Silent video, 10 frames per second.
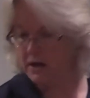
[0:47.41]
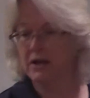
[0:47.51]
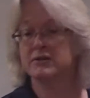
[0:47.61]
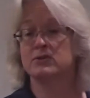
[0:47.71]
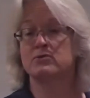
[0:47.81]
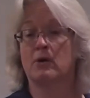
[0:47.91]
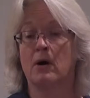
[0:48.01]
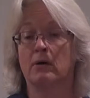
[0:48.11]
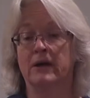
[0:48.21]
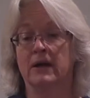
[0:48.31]
is a
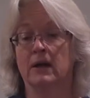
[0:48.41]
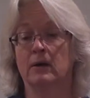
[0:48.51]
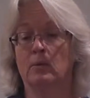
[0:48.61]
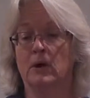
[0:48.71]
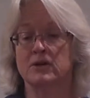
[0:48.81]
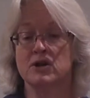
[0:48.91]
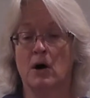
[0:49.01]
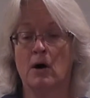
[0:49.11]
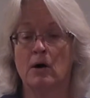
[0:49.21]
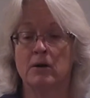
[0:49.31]
drawing in which
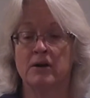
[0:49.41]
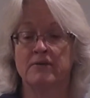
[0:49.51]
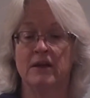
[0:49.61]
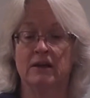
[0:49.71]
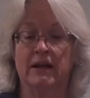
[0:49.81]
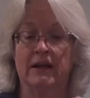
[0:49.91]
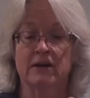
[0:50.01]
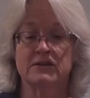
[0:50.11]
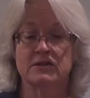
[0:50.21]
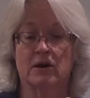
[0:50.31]
all of the
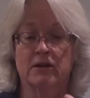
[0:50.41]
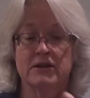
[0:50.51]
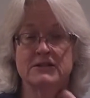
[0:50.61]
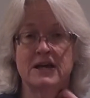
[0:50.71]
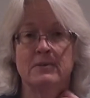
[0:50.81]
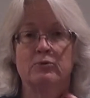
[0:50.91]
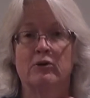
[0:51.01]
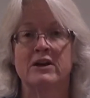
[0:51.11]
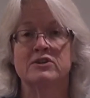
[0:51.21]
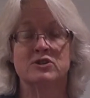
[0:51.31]
lengths are in the same
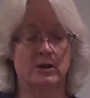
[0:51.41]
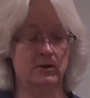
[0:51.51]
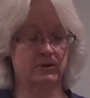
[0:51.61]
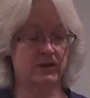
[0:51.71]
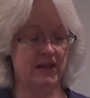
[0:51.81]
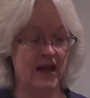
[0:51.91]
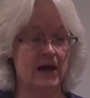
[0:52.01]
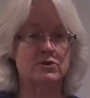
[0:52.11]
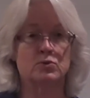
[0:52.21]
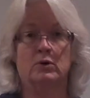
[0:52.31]
ratio to the
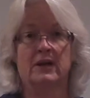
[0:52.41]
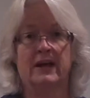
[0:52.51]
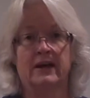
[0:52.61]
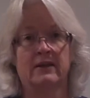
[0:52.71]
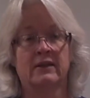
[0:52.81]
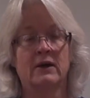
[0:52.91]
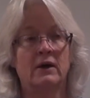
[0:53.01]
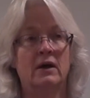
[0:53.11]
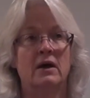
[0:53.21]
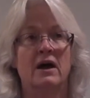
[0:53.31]
actual length.
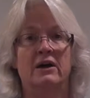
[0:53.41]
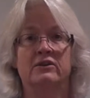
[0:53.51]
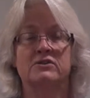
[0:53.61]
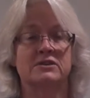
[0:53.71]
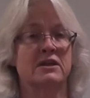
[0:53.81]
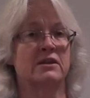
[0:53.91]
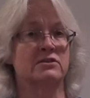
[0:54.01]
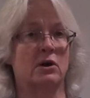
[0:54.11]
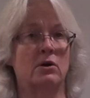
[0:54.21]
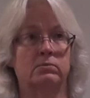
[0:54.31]
And you see
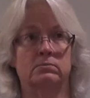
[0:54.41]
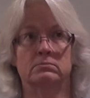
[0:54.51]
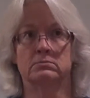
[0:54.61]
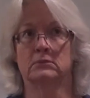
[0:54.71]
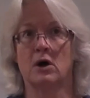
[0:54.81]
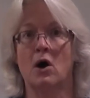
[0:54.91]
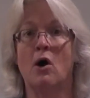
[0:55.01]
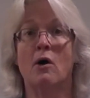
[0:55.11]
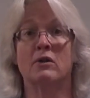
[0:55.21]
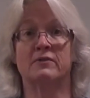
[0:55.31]
this all,
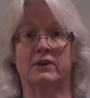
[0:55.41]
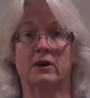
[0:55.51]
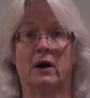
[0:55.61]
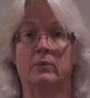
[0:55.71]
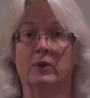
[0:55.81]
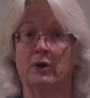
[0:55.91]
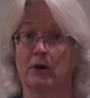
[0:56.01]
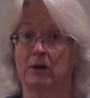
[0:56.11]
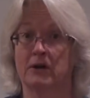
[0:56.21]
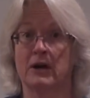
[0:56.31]
all of the time with
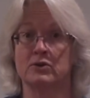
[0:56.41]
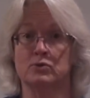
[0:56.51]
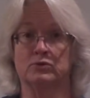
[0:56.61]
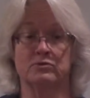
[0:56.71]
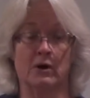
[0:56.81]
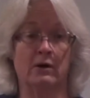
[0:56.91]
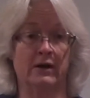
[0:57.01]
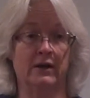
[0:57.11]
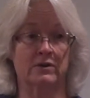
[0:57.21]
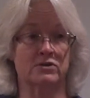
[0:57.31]
architectural
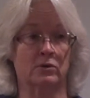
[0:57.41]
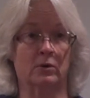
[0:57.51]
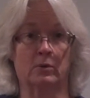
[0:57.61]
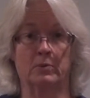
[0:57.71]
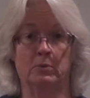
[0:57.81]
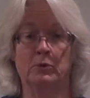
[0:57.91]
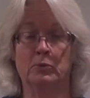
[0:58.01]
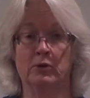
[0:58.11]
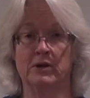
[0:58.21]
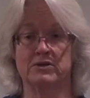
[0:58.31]
drawings or with
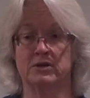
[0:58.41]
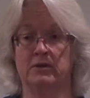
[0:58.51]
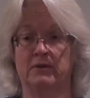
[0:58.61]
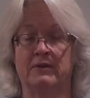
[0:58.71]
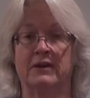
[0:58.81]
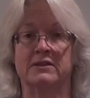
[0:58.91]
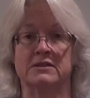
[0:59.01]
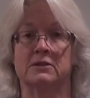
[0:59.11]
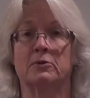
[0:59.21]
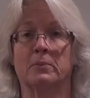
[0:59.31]
blueprints. You know, you've got
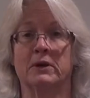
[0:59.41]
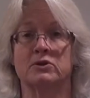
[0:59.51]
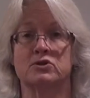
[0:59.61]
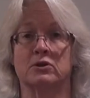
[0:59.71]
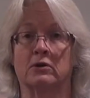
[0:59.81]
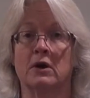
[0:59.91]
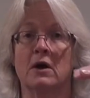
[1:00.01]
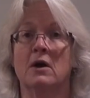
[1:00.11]
this little picture